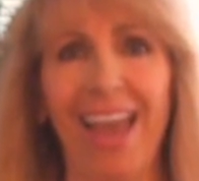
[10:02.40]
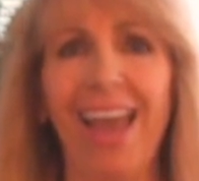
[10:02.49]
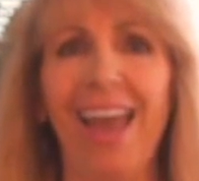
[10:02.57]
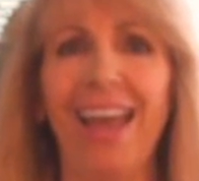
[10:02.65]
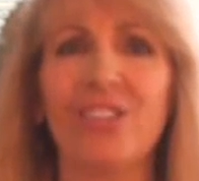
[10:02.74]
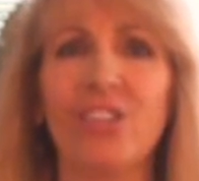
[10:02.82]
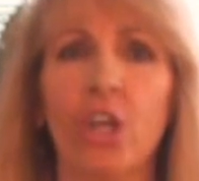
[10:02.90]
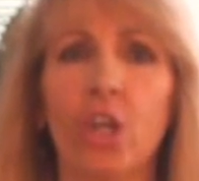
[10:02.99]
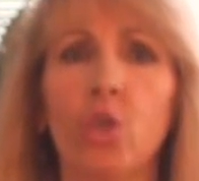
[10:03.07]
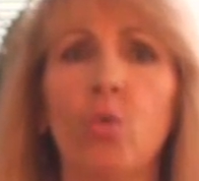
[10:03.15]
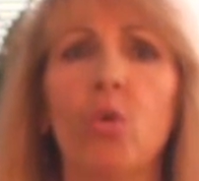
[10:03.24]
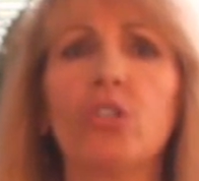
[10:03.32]
And
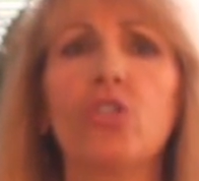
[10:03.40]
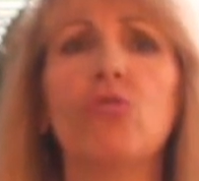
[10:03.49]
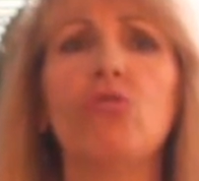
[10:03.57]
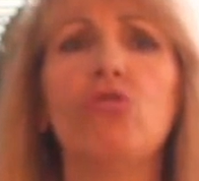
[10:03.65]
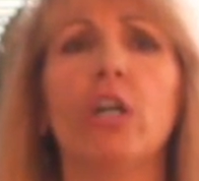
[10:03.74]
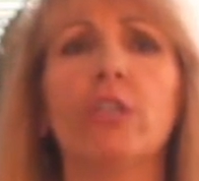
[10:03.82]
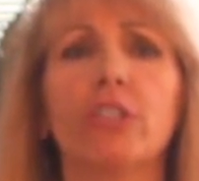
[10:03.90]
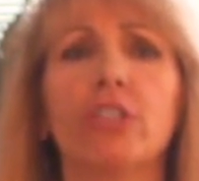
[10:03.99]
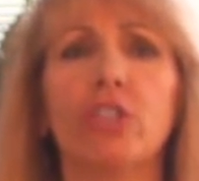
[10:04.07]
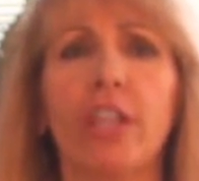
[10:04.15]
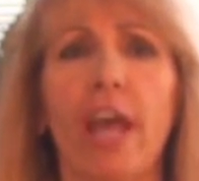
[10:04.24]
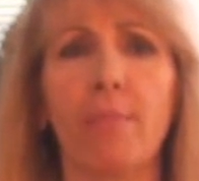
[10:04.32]
you want to
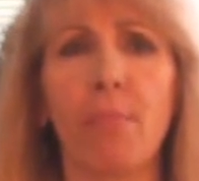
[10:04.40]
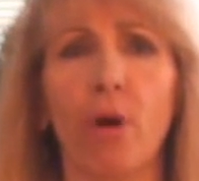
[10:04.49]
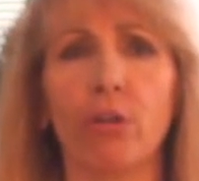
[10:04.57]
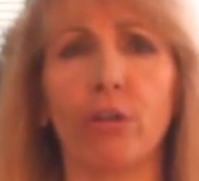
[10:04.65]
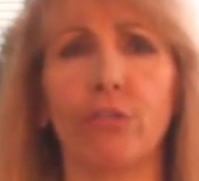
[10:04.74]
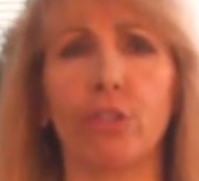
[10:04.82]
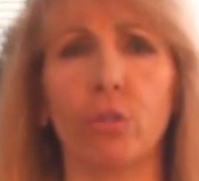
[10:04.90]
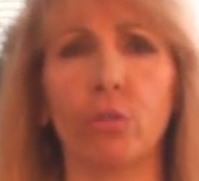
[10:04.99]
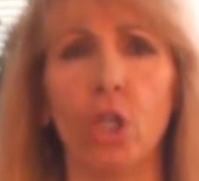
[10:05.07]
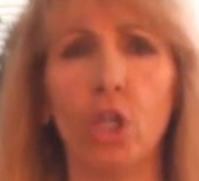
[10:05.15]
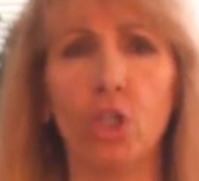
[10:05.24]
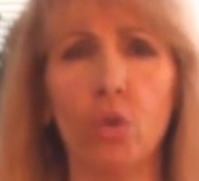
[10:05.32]
nourish that part of
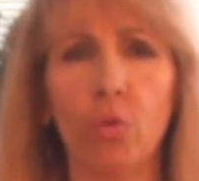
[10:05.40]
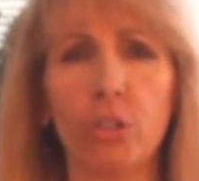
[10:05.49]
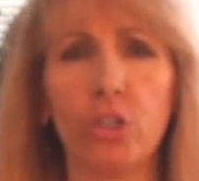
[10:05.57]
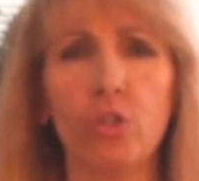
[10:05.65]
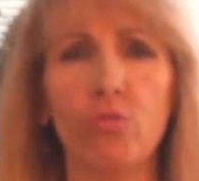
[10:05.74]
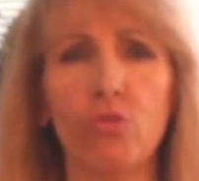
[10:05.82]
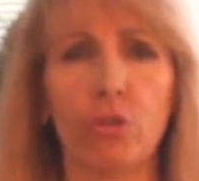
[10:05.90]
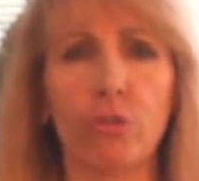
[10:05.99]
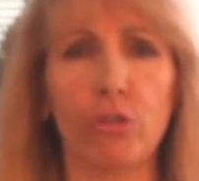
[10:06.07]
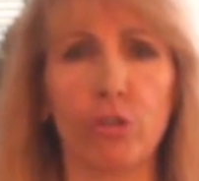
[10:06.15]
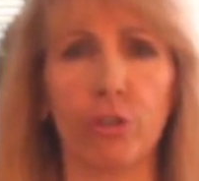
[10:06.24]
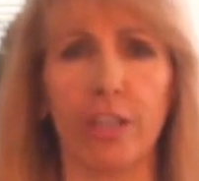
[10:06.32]
you. You want to
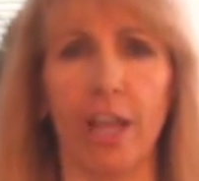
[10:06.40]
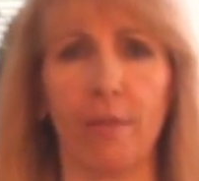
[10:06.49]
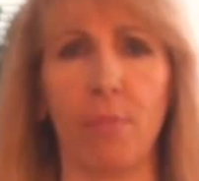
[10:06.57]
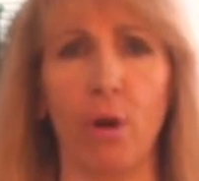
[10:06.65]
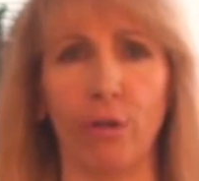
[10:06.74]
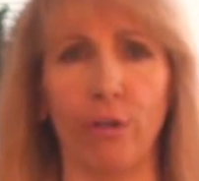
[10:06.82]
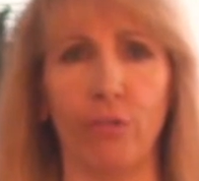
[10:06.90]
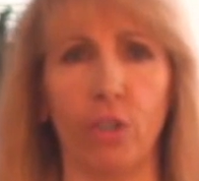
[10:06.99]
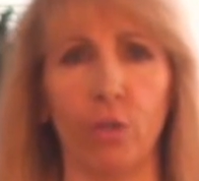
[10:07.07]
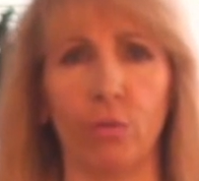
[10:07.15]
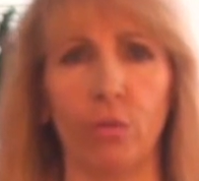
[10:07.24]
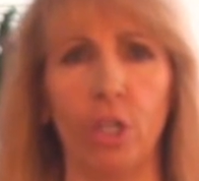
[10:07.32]
nurture that part of
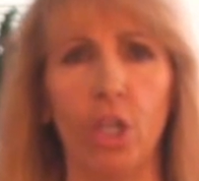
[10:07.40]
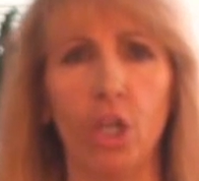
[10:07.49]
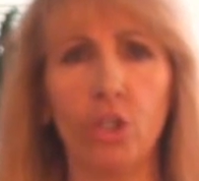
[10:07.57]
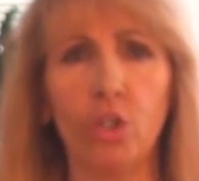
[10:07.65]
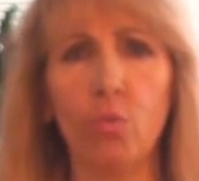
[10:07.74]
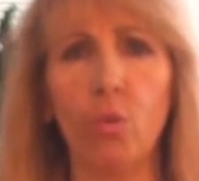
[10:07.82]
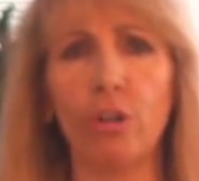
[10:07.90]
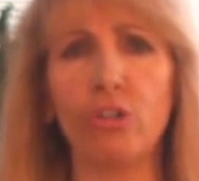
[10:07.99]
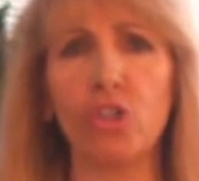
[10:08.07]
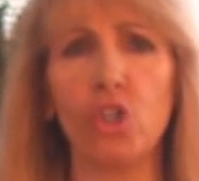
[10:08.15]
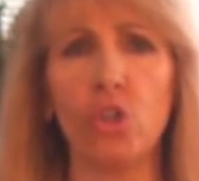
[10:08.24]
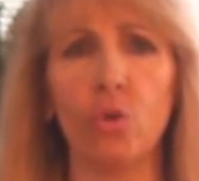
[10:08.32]
you. You
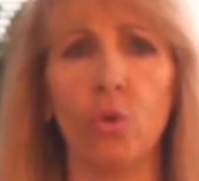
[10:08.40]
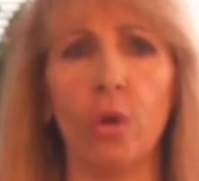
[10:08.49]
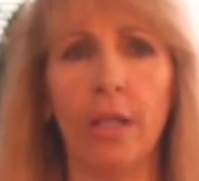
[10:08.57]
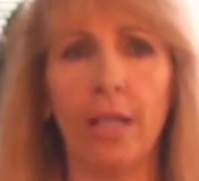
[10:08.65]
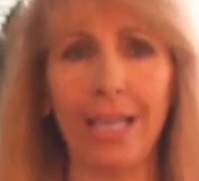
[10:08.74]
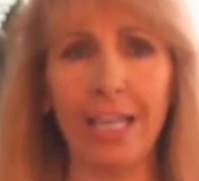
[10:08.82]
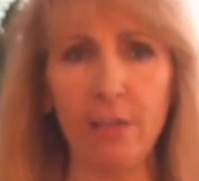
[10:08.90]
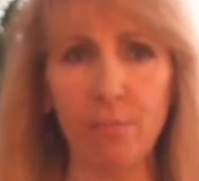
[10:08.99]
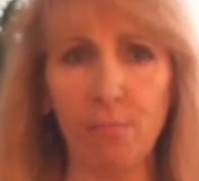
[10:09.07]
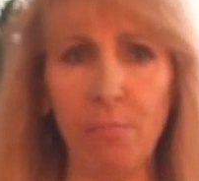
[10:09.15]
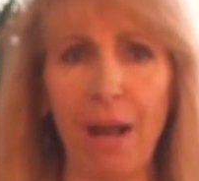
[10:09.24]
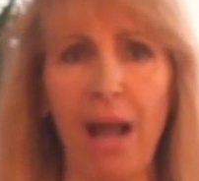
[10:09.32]
want to
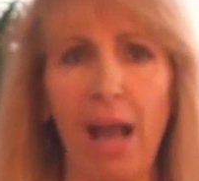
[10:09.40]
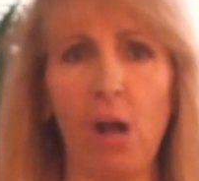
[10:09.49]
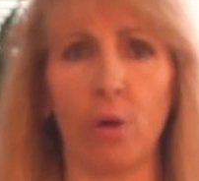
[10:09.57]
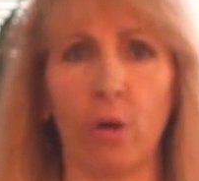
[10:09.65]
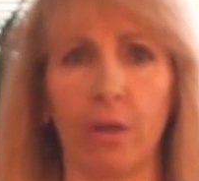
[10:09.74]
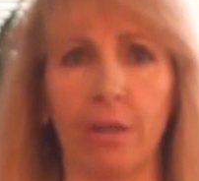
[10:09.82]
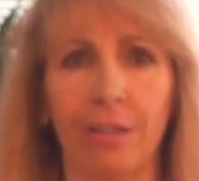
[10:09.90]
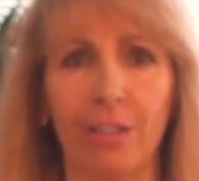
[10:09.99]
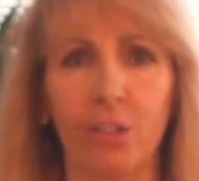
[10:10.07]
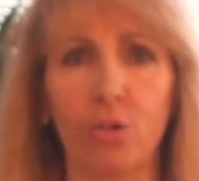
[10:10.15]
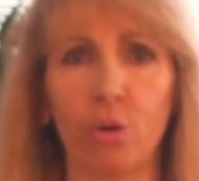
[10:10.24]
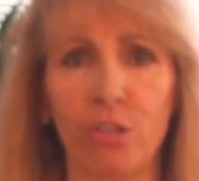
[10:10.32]
empower
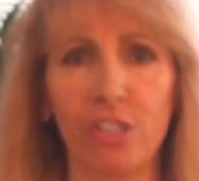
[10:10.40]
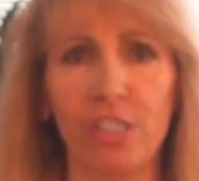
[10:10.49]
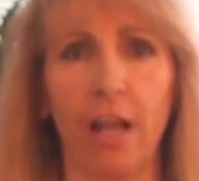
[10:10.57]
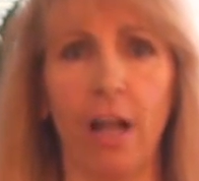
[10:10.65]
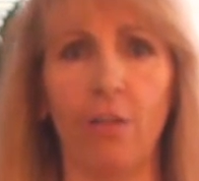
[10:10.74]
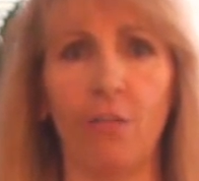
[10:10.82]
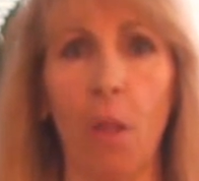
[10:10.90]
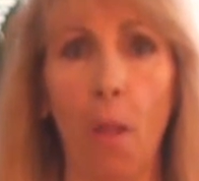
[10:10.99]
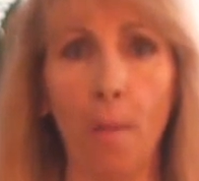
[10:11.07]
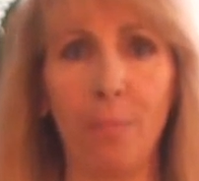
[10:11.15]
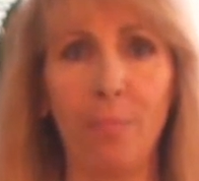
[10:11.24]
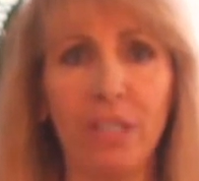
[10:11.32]
yourself,
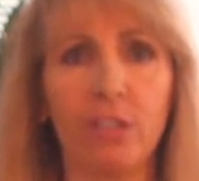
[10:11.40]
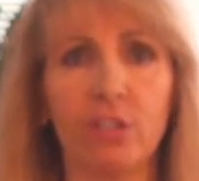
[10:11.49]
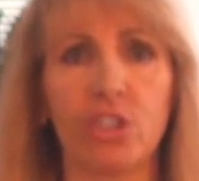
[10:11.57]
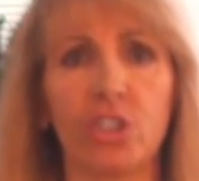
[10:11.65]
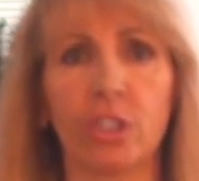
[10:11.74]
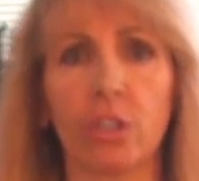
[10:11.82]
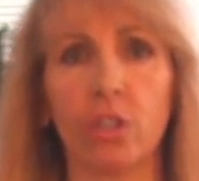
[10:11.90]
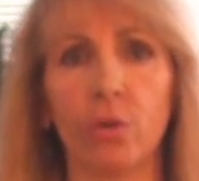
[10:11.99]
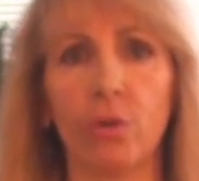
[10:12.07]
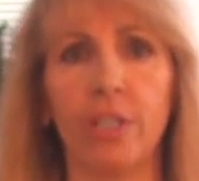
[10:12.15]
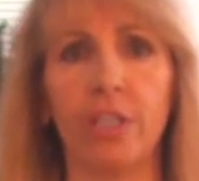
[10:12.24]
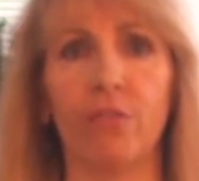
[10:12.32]
build
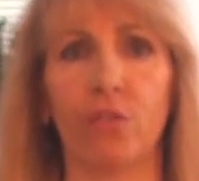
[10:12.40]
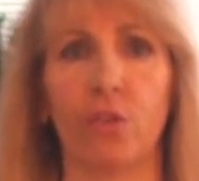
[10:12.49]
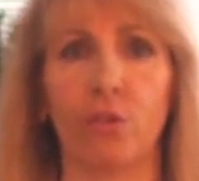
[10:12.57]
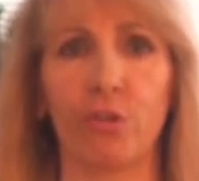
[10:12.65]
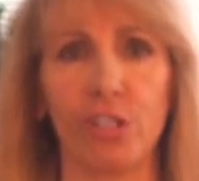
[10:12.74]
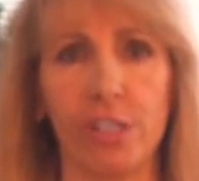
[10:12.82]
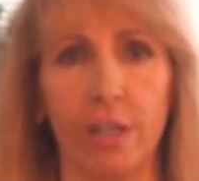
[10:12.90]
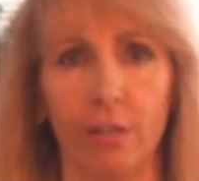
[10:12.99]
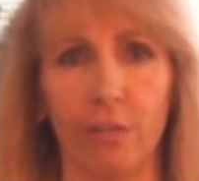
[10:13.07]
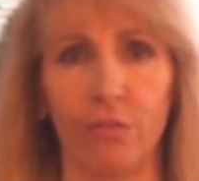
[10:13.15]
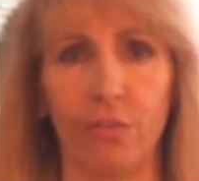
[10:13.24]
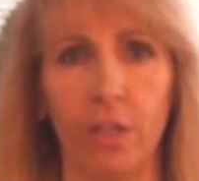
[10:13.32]
security for
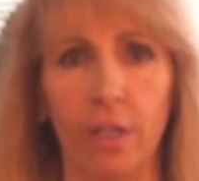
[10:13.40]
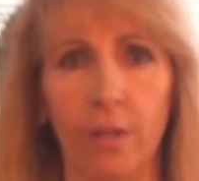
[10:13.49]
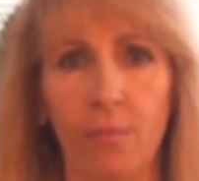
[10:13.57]
yourself.